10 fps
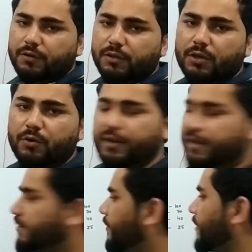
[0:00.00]
volcano
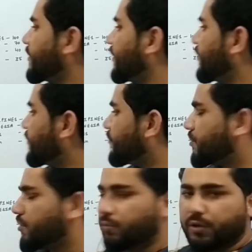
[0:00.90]
takes place in this
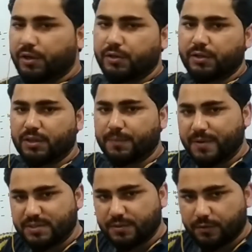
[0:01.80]
region only, in the
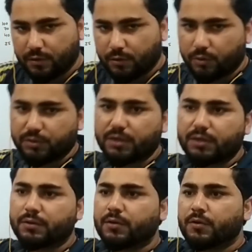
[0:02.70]
Pacific, on
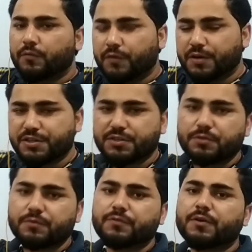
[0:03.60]
the verges
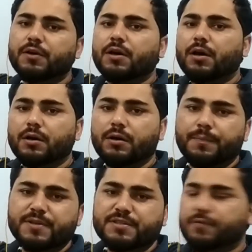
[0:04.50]
of
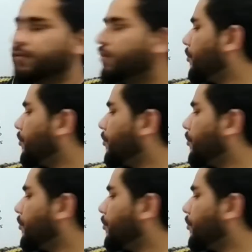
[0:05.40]
Pacific